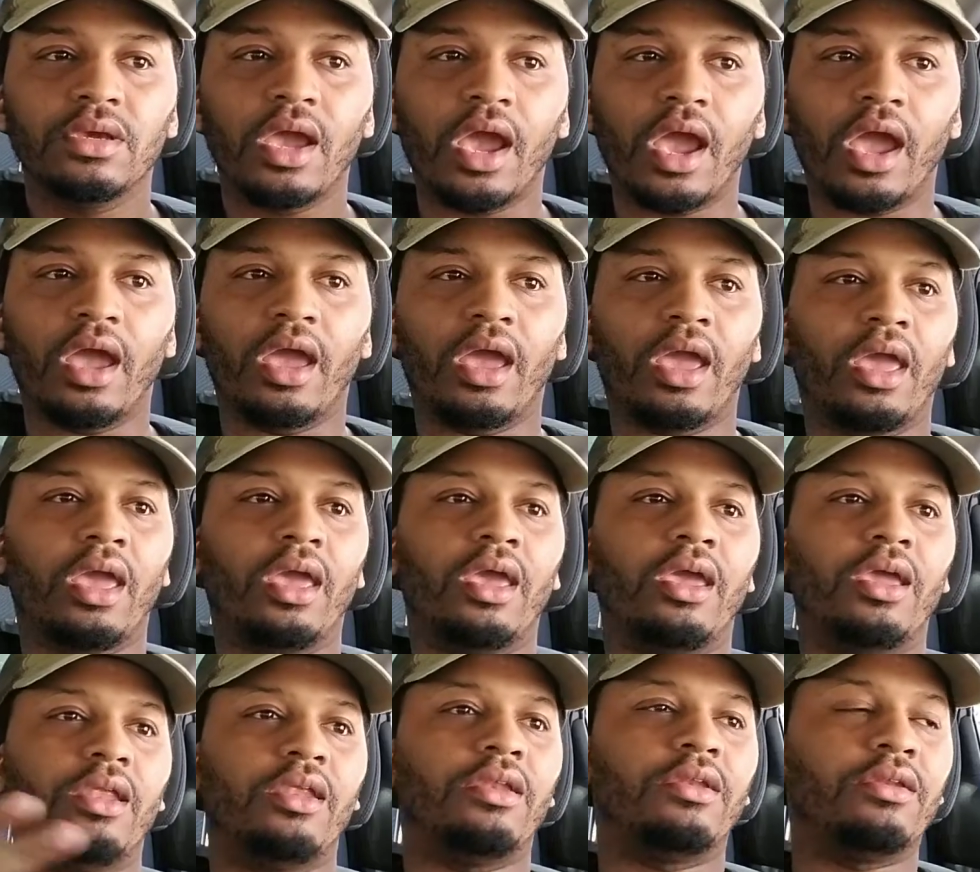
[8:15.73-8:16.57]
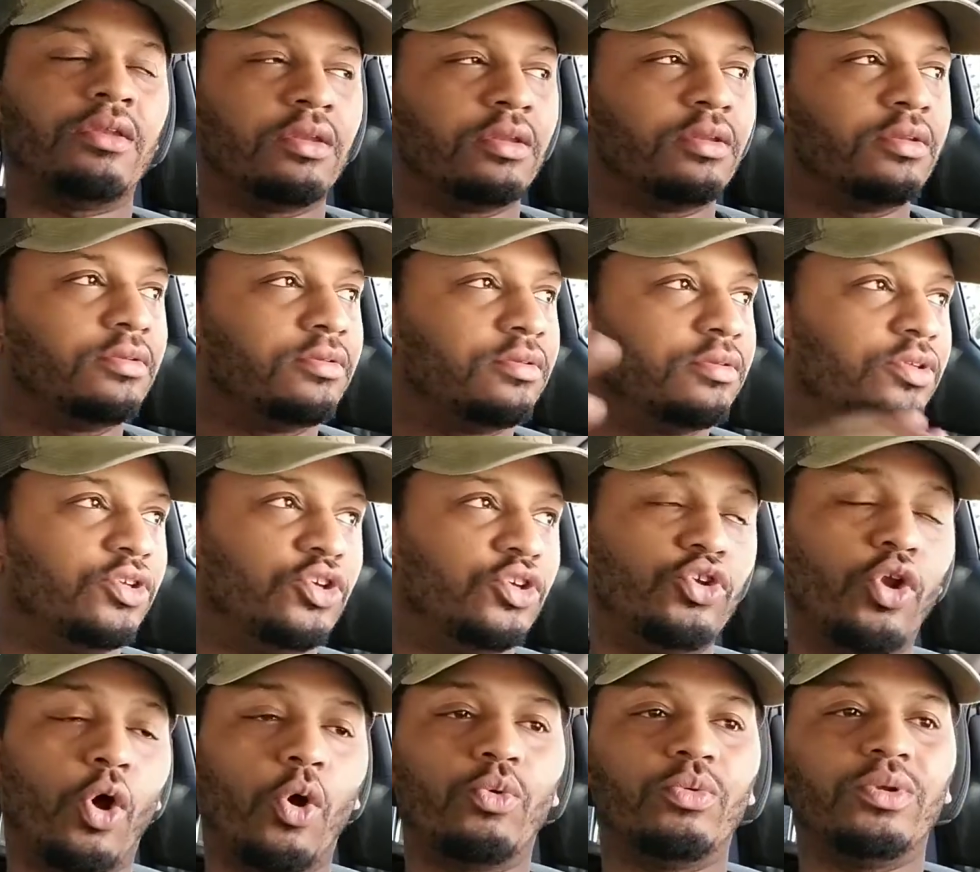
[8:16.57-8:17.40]
and you
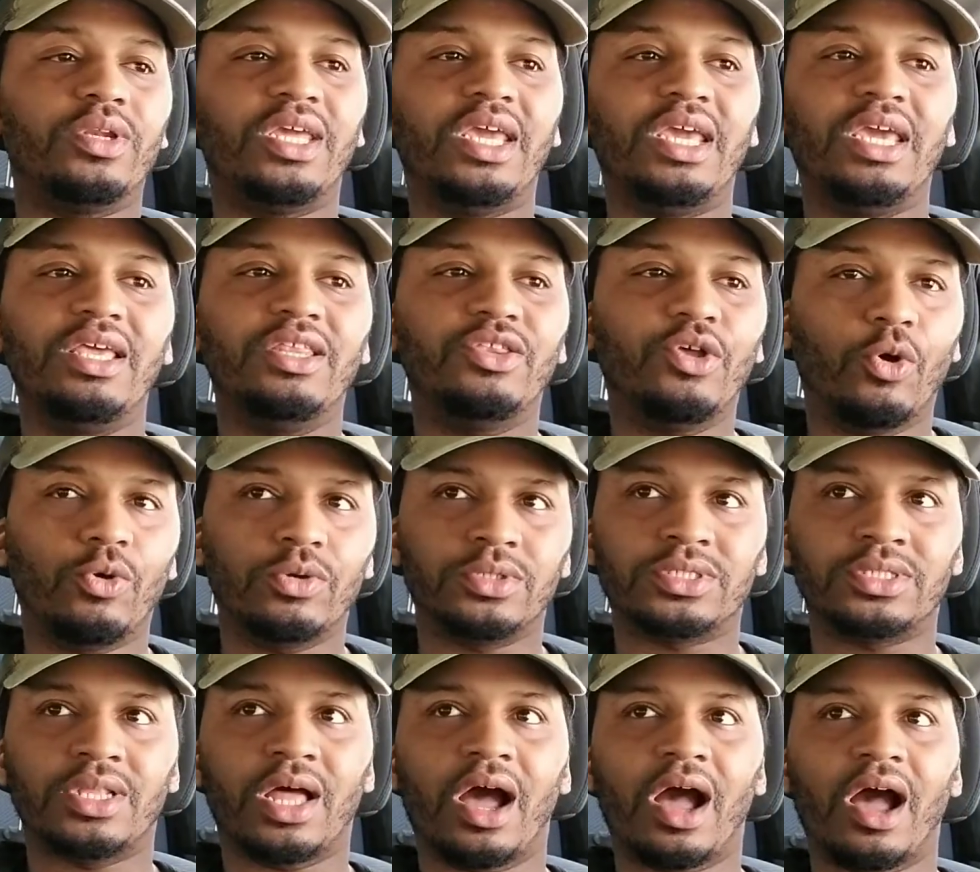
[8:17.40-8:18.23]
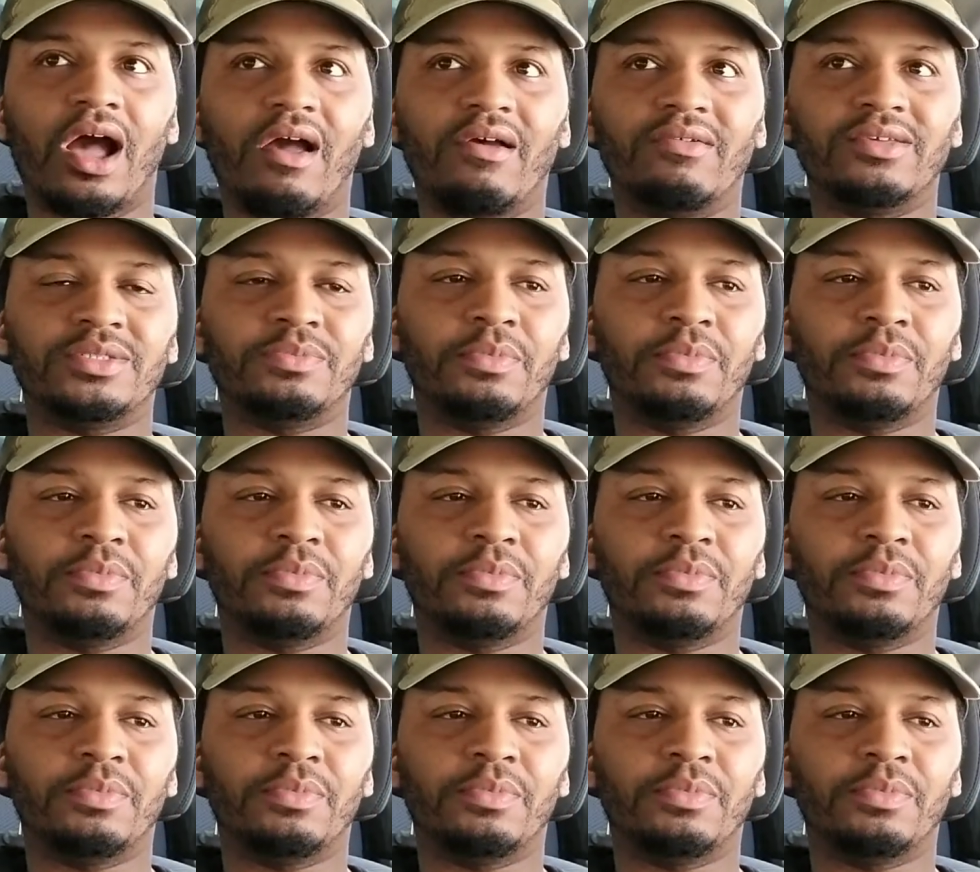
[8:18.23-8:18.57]
don't need those knives,